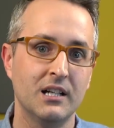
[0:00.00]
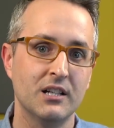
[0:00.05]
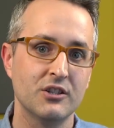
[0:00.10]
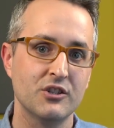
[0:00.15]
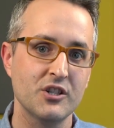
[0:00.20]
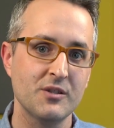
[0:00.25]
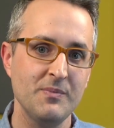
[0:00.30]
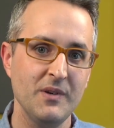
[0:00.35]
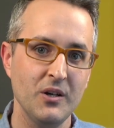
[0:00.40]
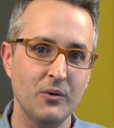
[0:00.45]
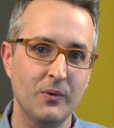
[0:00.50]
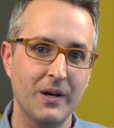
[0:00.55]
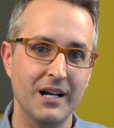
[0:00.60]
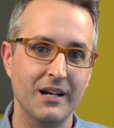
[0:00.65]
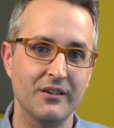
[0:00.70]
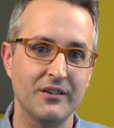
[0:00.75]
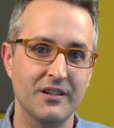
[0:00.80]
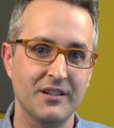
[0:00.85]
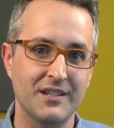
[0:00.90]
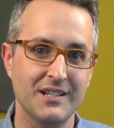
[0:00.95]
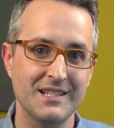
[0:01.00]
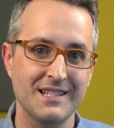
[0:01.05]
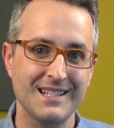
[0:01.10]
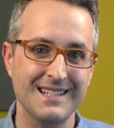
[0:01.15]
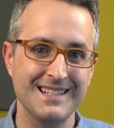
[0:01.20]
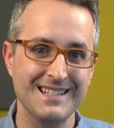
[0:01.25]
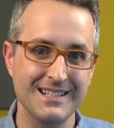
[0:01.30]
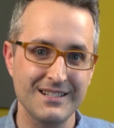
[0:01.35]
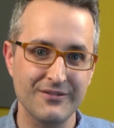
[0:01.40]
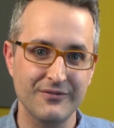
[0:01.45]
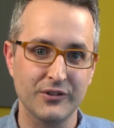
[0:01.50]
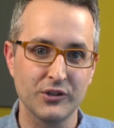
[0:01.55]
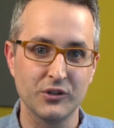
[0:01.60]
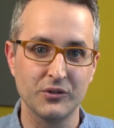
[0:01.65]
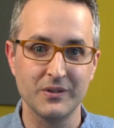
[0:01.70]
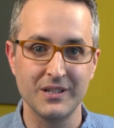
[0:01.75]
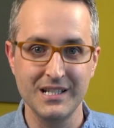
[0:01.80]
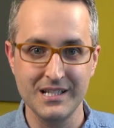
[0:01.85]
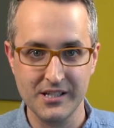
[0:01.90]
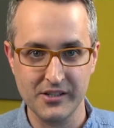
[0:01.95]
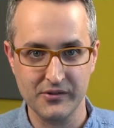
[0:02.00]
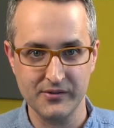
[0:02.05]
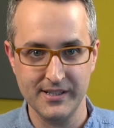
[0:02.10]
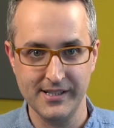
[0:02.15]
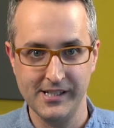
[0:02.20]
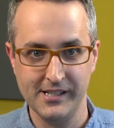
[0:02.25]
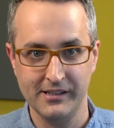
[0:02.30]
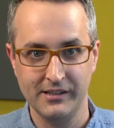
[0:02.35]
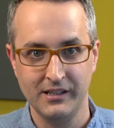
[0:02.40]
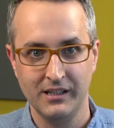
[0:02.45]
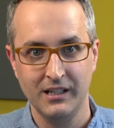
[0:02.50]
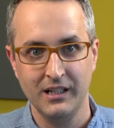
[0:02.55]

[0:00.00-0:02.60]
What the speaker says: Just be aware that this isn't for green screen.